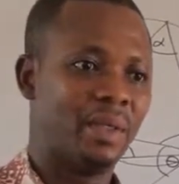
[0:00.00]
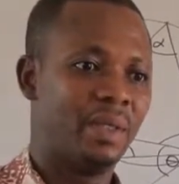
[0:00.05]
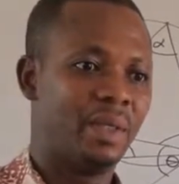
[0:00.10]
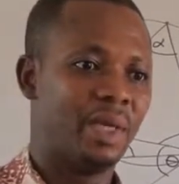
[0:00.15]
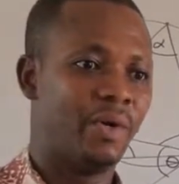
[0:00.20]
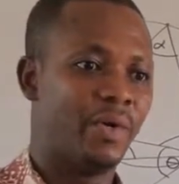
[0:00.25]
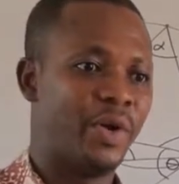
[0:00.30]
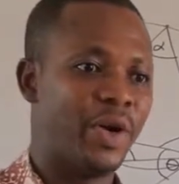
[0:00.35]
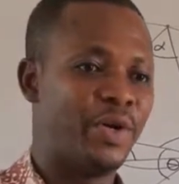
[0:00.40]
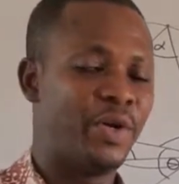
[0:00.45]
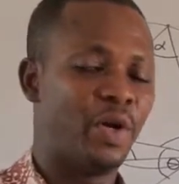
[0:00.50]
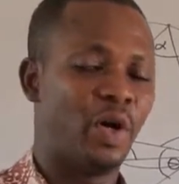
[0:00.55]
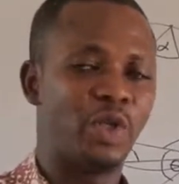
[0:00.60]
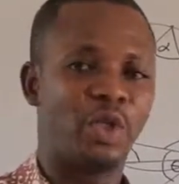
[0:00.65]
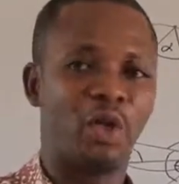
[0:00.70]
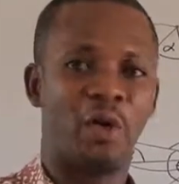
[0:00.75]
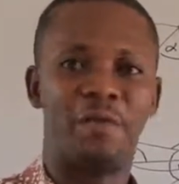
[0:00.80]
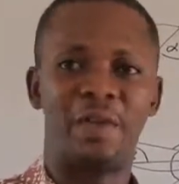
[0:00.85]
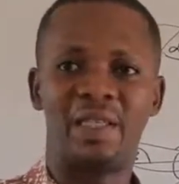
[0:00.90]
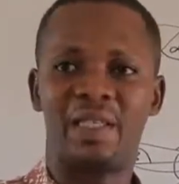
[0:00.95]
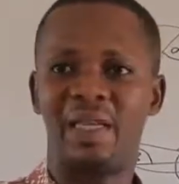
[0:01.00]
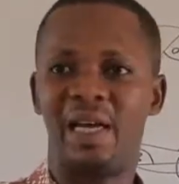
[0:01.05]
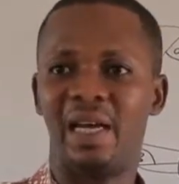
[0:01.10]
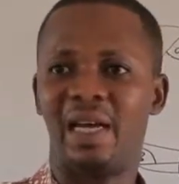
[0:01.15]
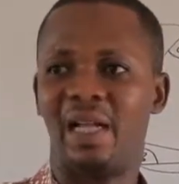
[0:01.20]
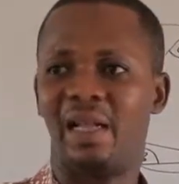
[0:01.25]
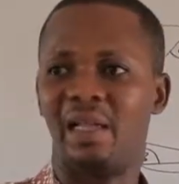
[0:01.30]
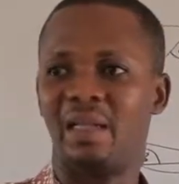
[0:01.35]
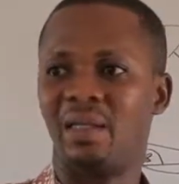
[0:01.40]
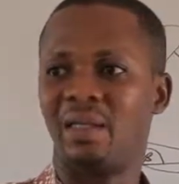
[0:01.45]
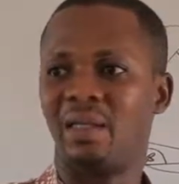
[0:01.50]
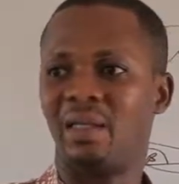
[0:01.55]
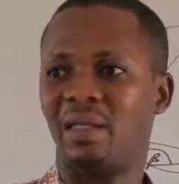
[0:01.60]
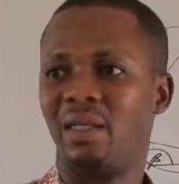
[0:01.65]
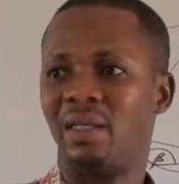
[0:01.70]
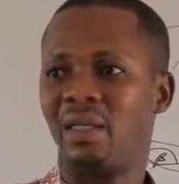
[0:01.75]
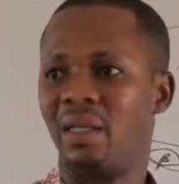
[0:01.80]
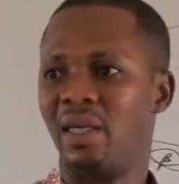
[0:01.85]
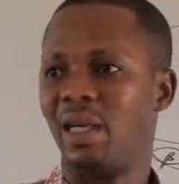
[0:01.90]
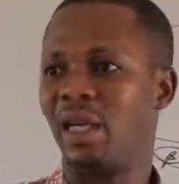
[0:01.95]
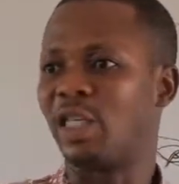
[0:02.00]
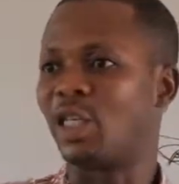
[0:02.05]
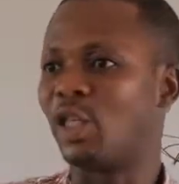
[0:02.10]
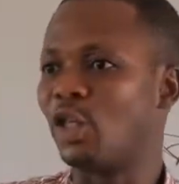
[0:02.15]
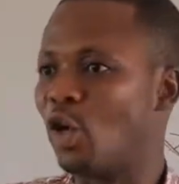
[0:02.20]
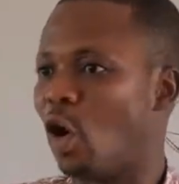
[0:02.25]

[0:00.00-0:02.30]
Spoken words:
The radius of a circle is